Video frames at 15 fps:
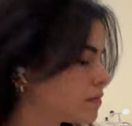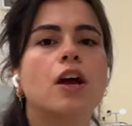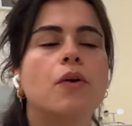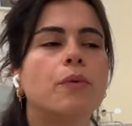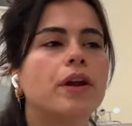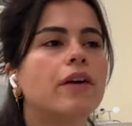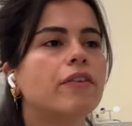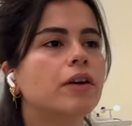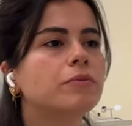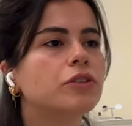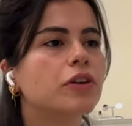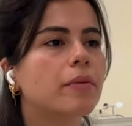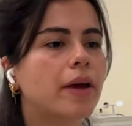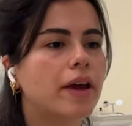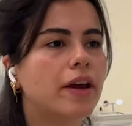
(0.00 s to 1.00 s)
Whenever I'm
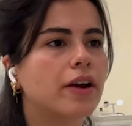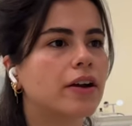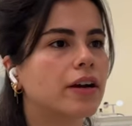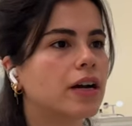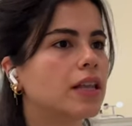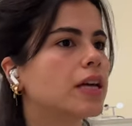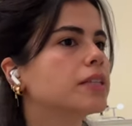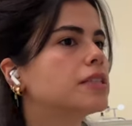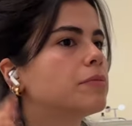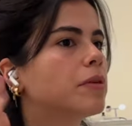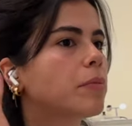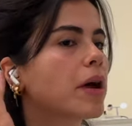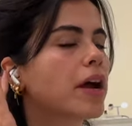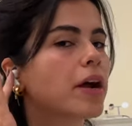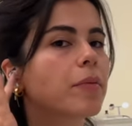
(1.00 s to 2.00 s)
doing my hair, I like to put
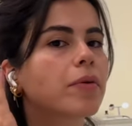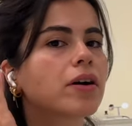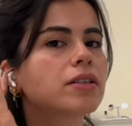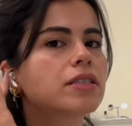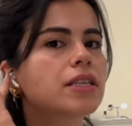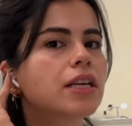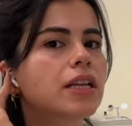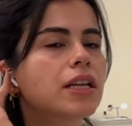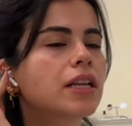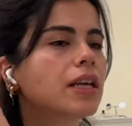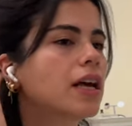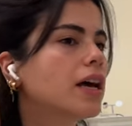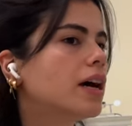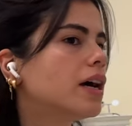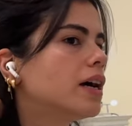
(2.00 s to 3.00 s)
my AirPods in
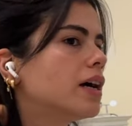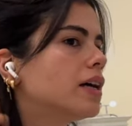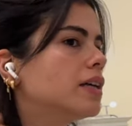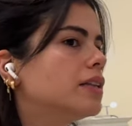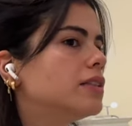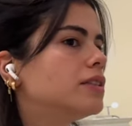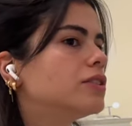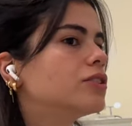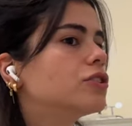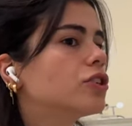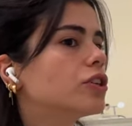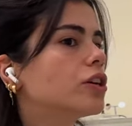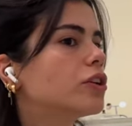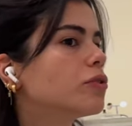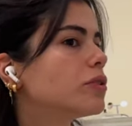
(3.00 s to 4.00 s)
and turn
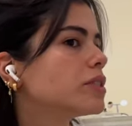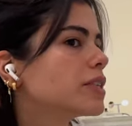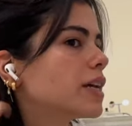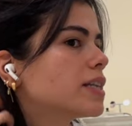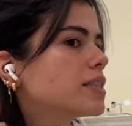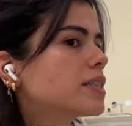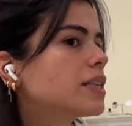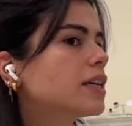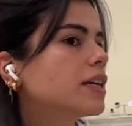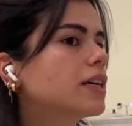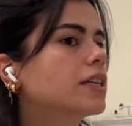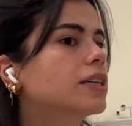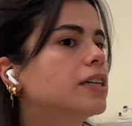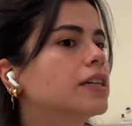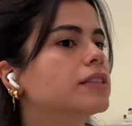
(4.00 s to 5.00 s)
on noise cancelling and
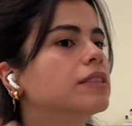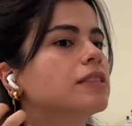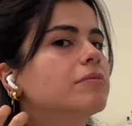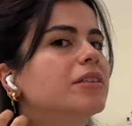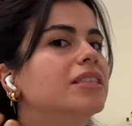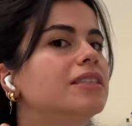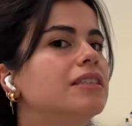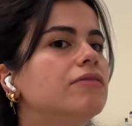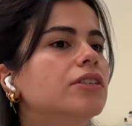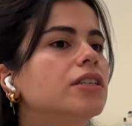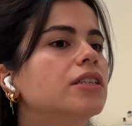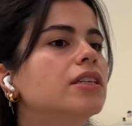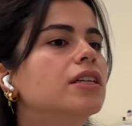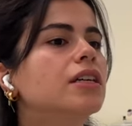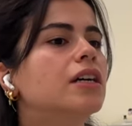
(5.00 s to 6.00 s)
connect it to my TV.
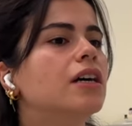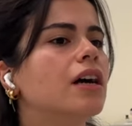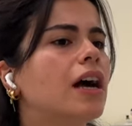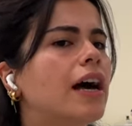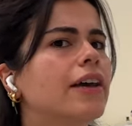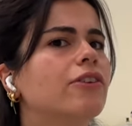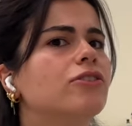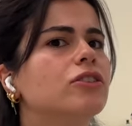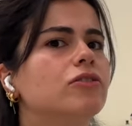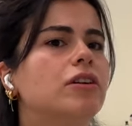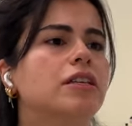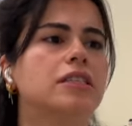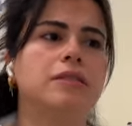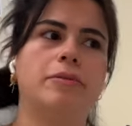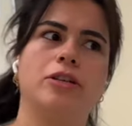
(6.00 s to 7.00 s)
And also
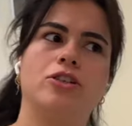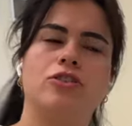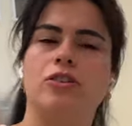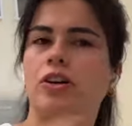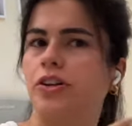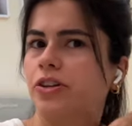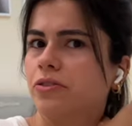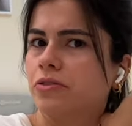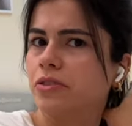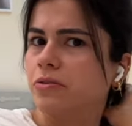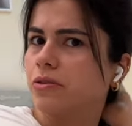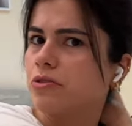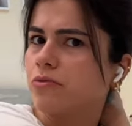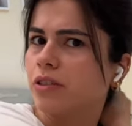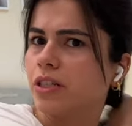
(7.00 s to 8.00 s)
has spatial audio, so
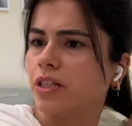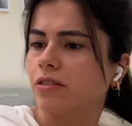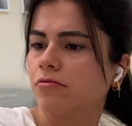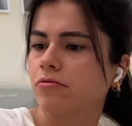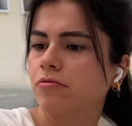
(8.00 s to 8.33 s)
it's really